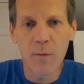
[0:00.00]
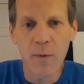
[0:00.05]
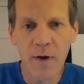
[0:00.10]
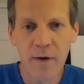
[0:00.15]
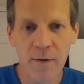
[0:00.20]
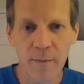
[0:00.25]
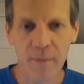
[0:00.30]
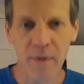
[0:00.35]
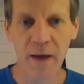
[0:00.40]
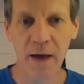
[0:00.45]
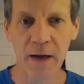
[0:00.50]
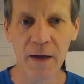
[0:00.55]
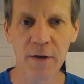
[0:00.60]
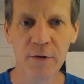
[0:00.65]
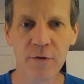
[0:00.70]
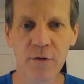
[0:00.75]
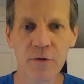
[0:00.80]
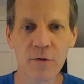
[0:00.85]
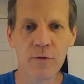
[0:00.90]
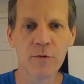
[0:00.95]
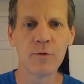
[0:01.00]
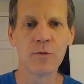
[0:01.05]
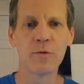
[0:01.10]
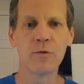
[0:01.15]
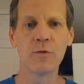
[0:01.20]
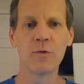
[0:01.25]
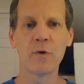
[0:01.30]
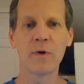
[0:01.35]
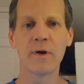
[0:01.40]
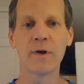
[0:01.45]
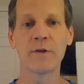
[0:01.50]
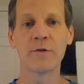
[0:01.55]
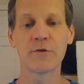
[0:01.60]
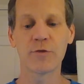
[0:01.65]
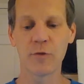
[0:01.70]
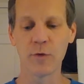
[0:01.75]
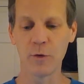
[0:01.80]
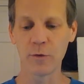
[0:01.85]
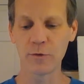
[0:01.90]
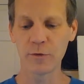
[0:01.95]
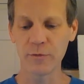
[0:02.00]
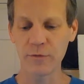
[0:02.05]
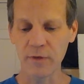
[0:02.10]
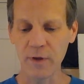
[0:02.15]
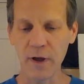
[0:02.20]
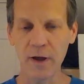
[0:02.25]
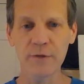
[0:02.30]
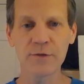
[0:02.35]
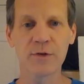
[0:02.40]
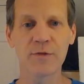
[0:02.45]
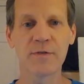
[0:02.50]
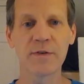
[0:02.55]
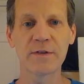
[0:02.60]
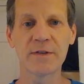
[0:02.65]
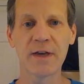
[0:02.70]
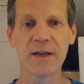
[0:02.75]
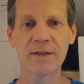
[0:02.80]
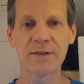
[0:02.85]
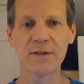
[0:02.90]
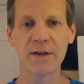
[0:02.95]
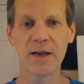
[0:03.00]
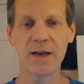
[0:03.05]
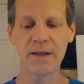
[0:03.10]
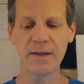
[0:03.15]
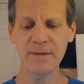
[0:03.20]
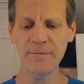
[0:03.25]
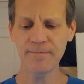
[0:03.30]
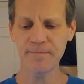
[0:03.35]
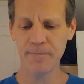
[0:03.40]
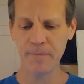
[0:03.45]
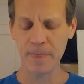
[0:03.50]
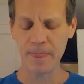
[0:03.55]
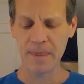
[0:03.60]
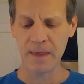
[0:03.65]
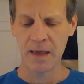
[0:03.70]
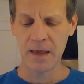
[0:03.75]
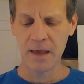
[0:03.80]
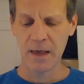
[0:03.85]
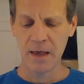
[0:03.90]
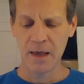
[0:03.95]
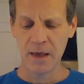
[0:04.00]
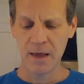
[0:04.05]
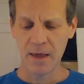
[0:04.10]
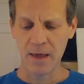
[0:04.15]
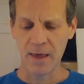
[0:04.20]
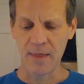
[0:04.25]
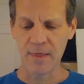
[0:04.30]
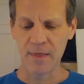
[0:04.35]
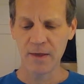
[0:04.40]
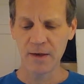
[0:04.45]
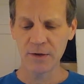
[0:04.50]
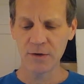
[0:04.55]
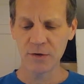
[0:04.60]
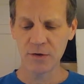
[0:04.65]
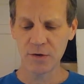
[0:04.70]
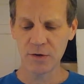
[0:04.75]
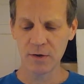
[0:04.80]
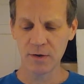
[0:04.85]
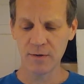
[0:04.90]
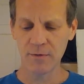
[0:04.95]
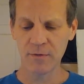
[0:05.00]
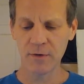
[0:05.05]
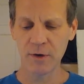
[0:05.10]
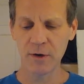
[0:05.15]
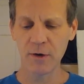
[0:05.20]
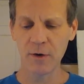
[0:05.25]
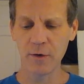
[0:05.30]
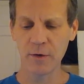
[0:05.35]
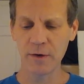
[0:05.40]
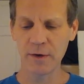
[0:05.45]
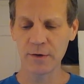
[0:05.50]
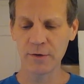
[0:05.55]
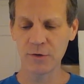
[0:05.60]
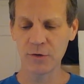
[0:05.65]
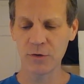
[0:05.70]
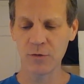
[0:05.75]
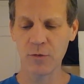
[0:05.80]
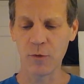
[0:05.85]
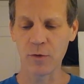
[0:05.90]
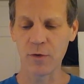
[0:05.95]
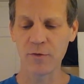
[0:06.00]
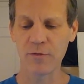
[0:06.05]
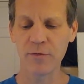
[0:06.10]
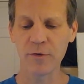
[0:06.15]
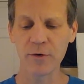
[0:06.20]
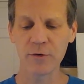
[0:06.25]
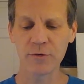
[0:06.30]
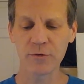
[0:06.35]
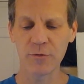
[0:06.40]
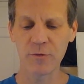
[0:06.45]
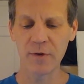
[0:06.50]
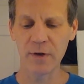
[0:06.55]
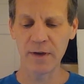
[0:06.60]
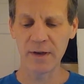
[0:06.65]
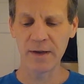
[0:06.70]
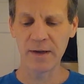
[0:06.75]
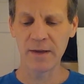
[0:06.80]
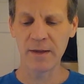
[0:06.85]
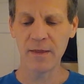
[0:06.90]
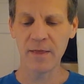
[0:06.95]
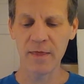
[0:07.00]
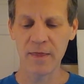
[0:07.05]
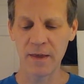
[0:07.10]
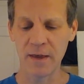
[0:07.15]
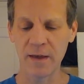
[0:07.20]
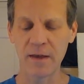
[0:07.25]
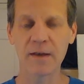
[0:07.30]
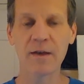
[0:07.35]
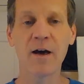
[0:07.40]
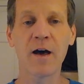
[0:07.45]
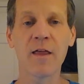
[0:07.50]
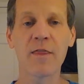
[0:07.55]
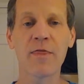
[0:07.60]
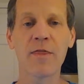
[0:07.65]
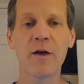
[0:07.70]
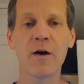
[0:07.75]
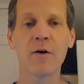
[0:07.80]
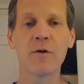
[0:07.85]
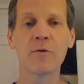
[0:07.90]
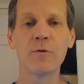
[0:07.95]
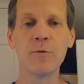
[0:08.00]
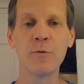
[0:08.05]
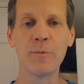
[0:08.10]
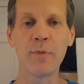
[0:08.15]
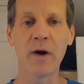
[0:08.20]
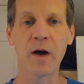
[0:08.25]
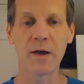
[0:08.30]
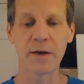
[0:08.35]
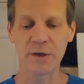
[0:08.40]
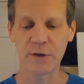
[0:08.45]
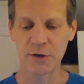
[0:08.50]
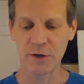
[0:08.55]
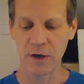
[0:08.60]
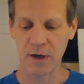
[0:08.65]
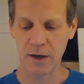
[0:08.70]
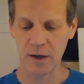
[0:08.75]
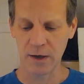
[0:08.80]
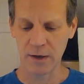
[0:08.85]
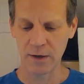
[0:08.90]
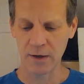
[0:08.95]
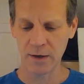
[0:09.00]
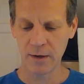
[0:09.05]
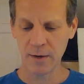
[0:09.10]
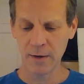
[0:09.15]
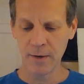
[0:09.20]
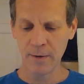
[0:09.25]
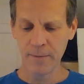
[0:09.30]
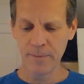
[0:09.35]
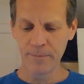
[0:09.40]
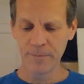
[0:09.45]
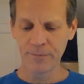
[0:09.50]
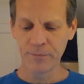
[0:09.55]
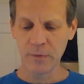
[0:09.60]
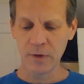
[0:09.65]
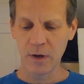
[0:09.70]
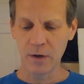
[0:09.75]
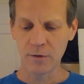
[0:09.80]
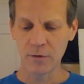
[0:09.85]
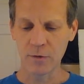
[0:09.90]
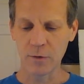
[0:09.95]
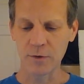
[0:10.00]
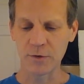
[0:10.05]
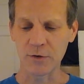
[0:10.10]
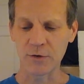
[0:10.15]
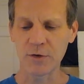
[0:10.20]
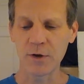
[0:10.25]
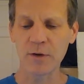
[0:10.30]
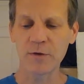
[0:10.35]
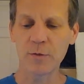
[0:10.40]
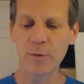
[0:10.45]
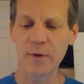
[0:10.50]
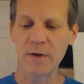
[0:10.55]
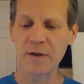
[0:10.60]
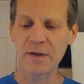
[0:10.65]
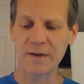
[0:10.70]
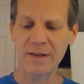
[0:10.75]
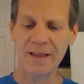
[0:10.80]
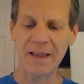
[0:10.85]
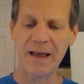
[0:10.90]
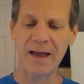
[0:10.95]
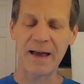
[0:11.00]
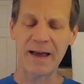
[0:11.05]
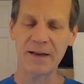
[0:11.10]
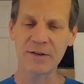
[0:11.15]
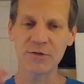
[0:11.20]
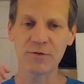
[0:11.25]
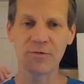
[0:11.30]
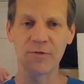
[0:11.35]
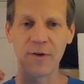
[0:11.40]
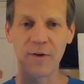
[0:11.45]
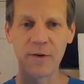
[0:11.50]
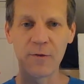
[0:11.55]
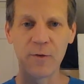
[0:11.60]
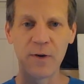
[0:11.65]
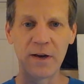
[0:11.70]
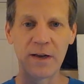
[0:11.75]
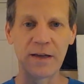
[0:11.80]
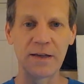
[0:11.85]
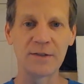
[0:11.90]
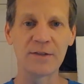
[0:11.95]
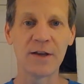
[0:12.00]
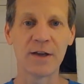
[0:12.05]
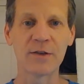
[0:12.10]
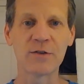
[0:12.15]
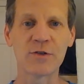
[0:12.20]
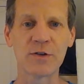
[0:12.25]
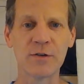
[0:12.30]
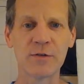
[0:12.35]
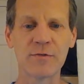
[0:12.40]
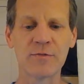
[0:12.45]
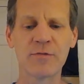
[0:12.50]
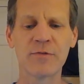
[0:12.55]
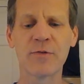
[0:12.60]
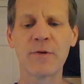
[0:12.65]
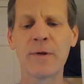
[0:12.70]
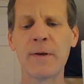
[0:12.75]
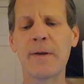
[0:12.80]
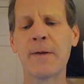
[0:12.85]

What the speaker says: Welcome back to Intro to Philosophy 1010, and this video is for the first reading, the Katha Upanishad. So it's a 6-week class, very reading intensive.